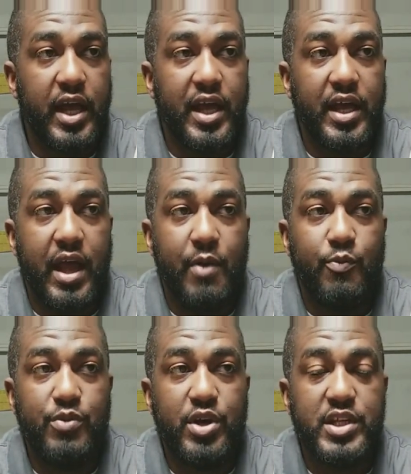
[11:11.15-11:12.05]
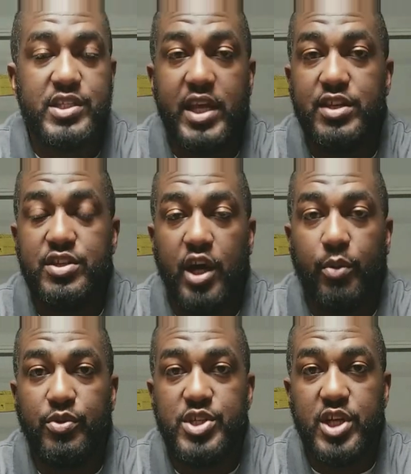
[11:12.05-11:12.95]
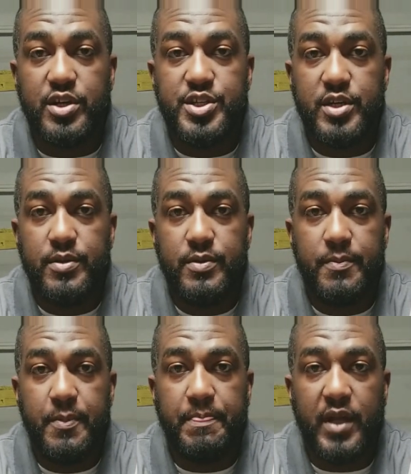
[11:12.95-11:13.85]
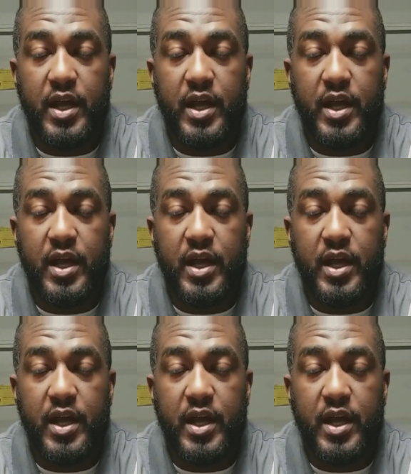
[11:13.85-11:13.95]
I'm going to say double junction